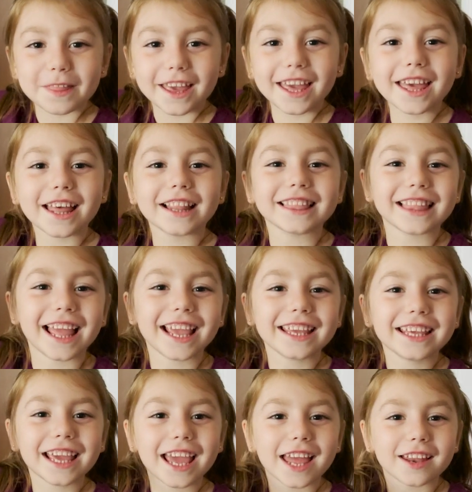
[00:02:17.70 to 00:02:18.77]
Hit
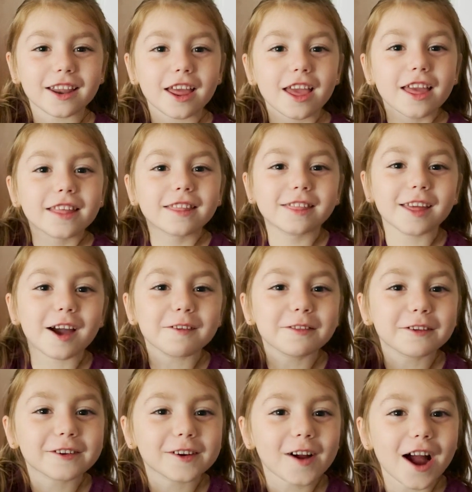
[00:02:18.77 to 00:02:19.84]
like and
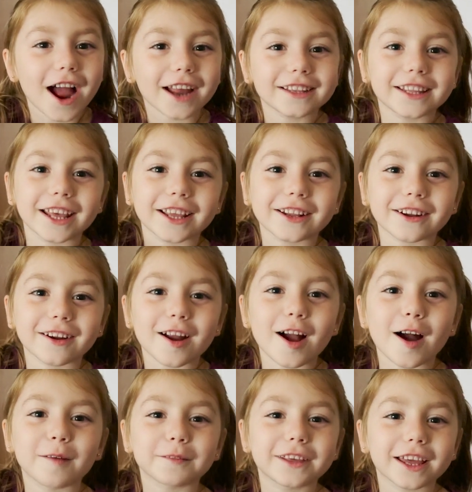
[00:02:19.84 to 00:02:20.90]
subscribe. Take your
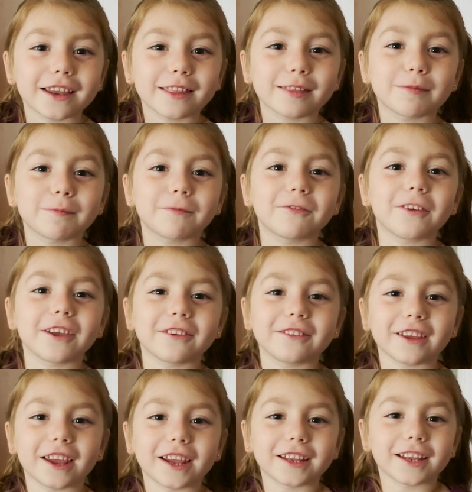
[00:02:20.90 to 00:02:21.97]
kids
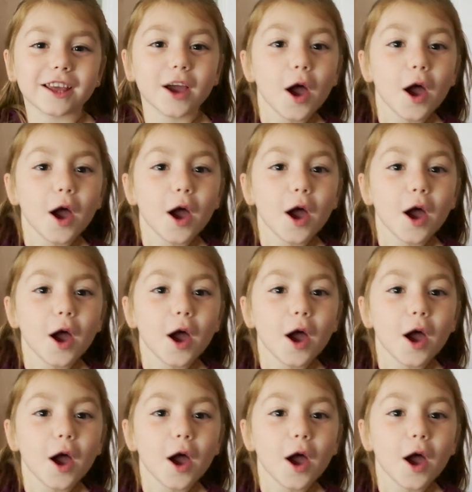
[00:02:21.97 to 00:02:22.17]
fishing.